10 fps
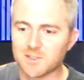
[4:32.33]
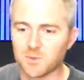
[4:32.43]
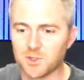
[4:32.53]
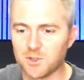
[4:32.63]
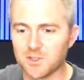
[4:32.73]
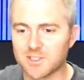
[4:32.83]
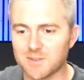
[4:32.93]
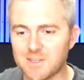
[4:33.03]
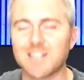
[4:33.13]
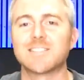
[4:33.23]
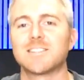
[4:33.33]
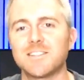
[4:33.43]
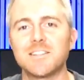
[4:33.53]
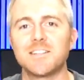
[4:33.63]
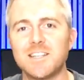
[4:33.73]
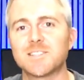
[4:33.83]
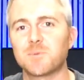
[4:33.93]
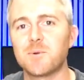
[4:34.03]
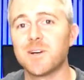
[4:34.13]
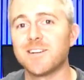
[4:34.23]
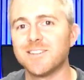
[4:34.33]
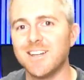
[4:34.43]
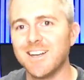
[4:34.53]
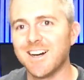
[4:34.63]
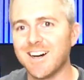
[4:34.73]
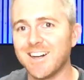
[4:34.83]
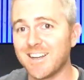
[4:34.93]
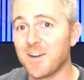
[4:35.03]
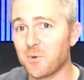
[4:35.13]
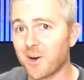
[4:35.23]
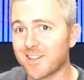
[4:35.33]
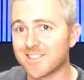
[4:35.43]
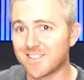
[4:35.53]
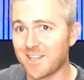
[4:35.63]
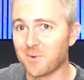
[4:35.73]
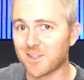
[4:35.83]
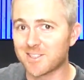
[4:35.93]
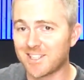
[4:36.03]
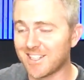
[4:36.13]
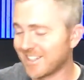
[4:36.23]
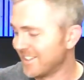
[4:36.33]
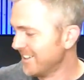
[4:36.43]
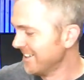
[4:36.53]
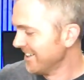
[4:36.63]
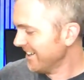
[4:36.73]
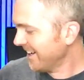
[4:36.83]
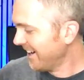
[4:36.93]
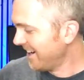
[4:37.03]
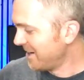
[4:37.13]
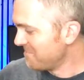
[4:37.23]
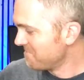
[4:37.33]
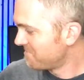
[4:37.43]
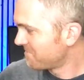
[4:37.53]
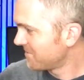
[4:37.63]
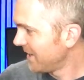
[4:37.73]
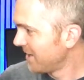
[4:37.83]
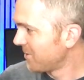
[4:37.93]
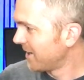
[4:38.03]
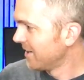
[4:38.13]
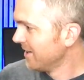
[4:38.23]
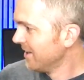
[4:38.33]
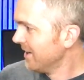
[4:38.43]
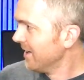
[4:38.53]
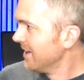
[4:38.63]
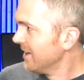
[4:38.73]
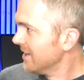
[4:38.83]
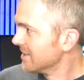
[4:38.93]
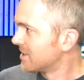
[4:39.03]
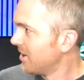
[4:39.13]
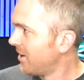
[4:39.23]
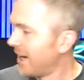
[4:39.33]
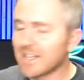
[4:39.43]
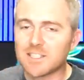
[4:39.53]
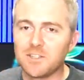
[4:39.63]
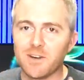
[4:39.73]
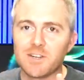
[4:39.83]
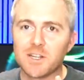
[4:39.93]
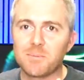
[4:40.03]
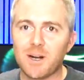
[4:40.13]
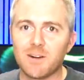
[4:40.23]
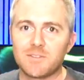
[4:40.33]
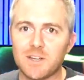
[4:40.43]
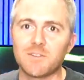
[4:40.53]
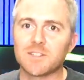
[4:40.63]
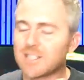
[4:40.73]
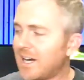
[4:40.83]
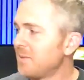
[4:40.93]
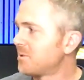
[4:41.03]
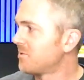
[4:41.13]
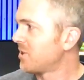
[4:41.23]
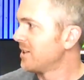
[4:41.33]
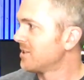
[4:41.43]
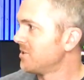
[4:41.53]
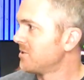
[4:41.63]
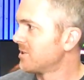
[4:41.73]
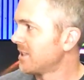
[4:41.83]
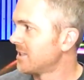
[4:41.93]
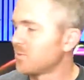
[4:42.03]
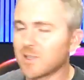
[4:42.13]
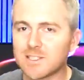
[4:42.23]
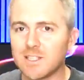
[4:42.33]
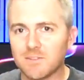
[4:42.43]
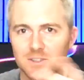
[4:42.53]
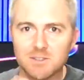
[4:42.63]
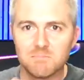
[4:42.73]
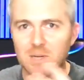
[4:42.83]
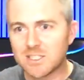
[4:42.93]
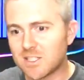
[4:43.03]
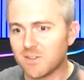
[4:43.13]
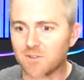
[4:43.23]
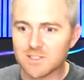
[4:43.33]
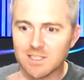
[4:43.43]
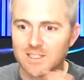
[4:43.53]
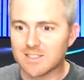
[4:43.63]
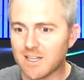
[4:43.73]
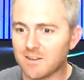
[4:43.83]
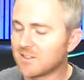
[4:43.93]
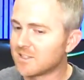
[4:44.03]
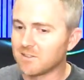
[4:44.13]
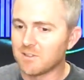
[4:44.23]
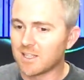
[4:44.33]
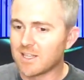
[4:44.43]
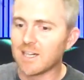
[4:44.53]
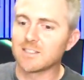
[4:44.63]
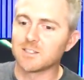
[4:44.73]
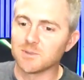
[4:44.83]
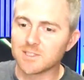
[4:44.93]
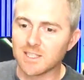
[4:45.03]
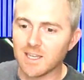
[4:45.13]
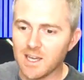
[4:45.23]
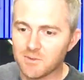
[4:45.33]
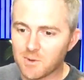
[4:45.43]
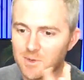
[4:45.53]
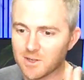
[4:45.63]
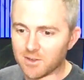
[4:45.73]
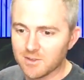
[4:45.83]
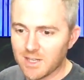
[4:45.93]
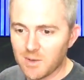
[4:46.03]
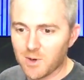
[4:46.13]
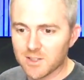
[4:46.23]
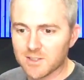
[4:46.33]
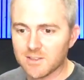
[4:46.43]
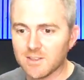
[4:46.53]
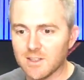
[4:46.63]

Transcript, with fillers: We'll do yours up next. Yes, we will. Uh, it works. It works good. Um, anyway. So I actually do have another pair of different types of transducers. I just want to see if there's much difference in the sound and stuff like that. So we'll see. Hey, Ramiro. Hey, Walter.